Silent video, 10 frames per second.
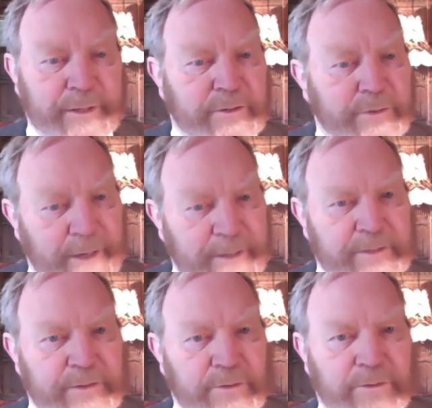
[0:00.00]
and
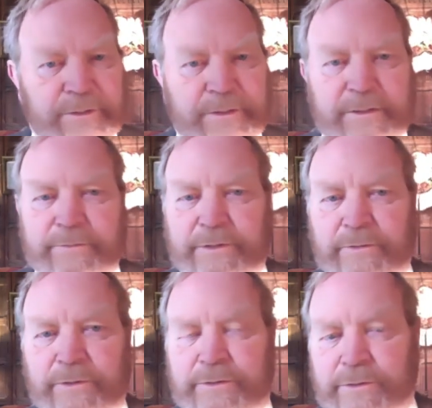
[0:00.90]
Christ thought it
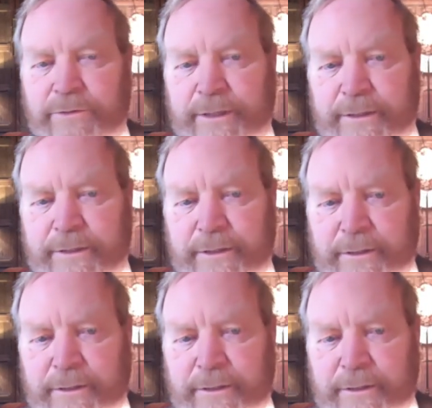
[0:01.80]
something worth doing,